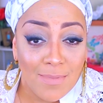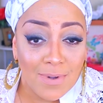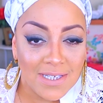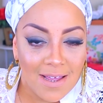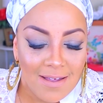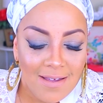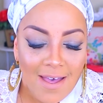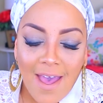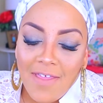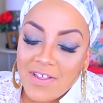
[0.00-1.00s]
Model.
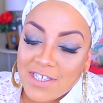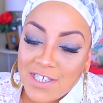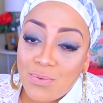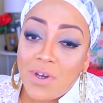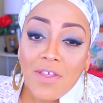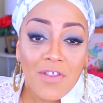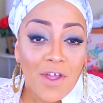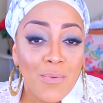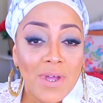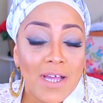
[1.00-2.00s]
This is one of
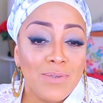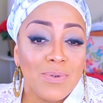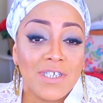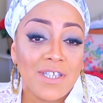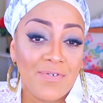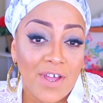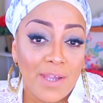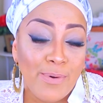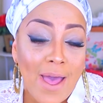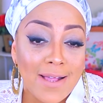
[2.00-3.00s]
their wigs, which is
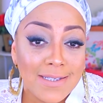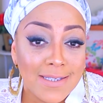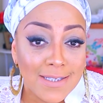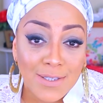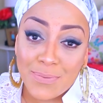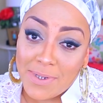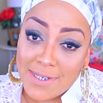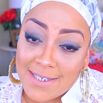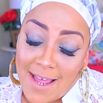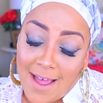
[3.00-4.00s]
available at
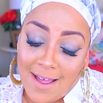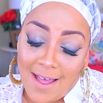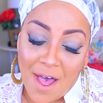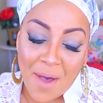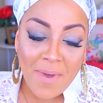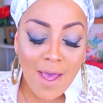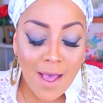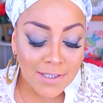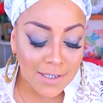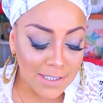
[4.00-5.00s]
sistawigs dot com.
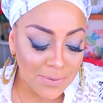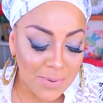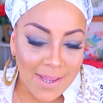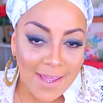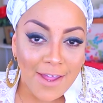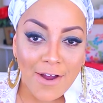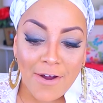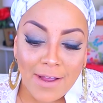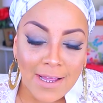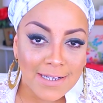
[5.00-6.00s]
So this one
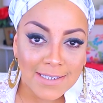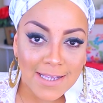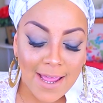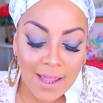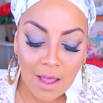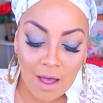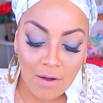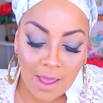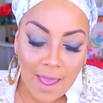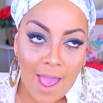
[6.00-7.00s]
here is like,
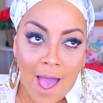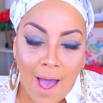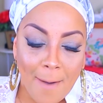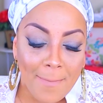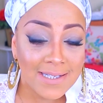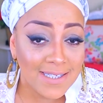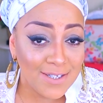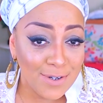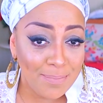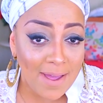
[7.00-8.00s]
okay, um, a
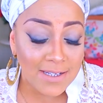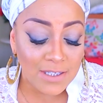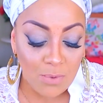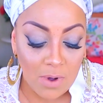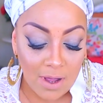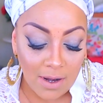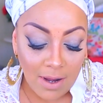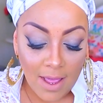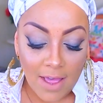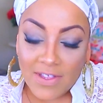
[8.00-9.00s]
silk based one.
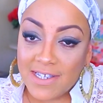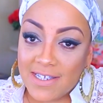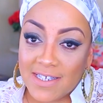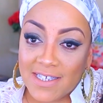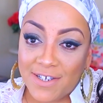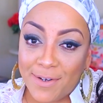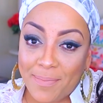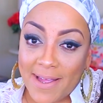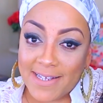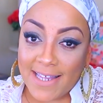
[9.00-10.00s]
This is the silk
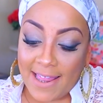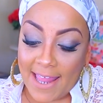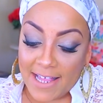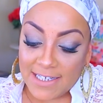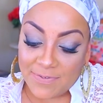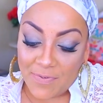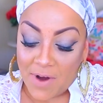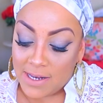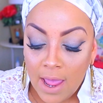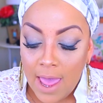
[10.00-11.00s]
based lace
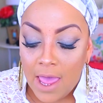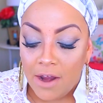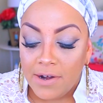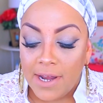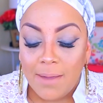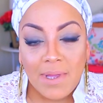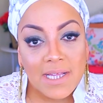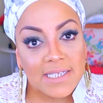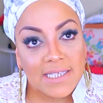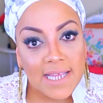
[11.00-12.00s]
front. And her name
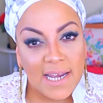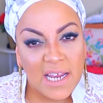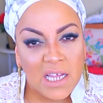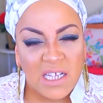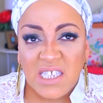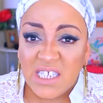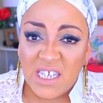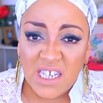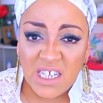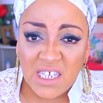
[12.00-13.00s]
is Sena,
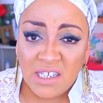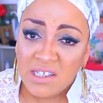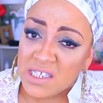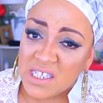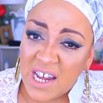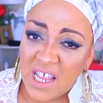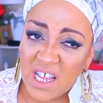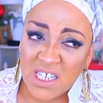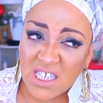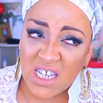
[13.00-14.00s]
Sena,
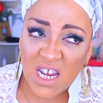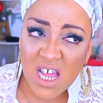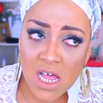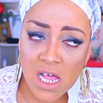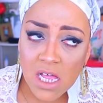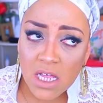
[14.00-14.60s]
Sena, Sena.